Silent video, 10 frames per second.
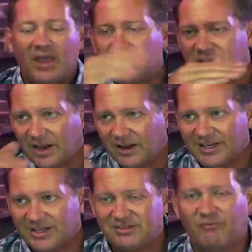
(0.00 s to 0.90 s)

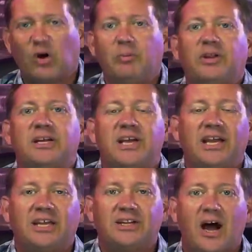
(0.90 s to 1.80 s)
It just verbally
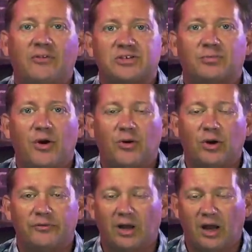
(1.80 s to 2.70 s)
take you down this road
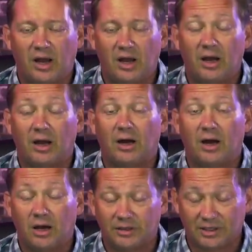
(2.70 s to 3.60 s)
of,
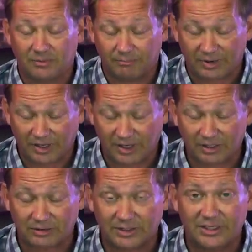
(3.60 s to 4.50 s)
I can
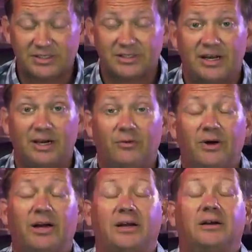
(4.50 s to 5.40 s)
barely stay
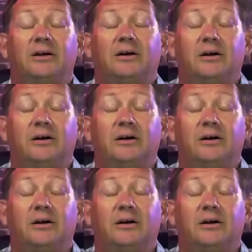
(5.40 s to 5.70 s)
awake.